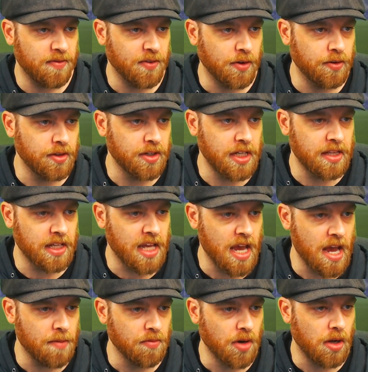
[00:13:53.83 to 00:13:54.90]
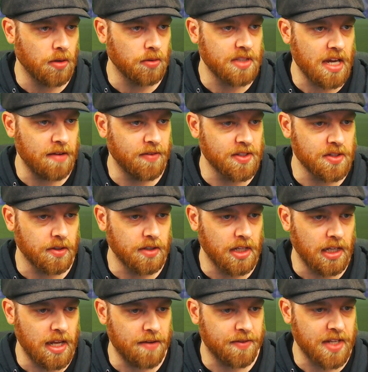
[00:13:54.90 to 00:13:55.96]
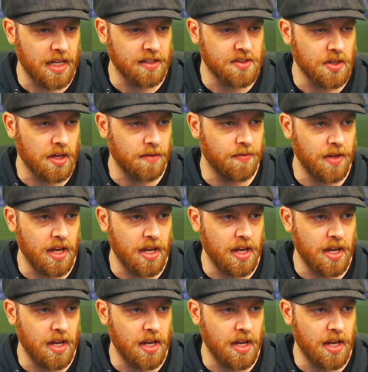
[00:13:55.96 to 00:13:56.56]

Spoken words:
Foden in the cam role, Davies on the left-hand side,